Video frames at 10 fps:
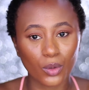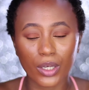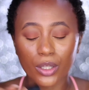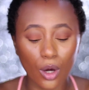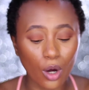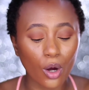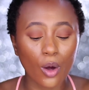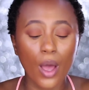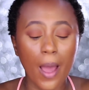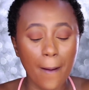So in
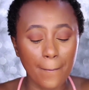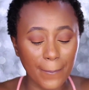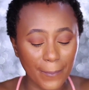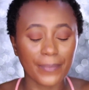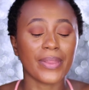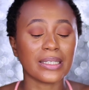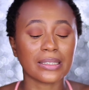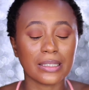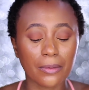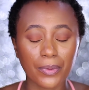all,
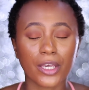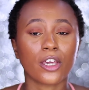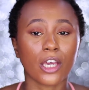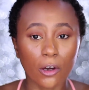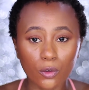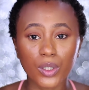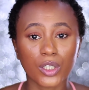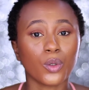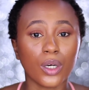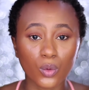Destiny pick
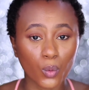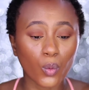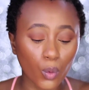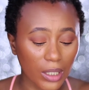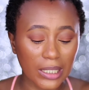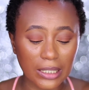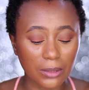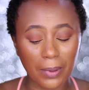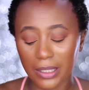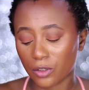which one won
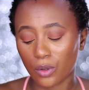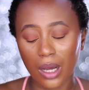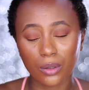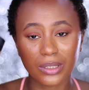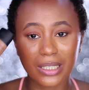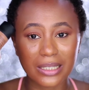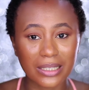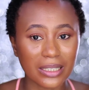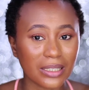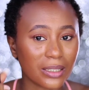this battle. I would say
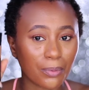this.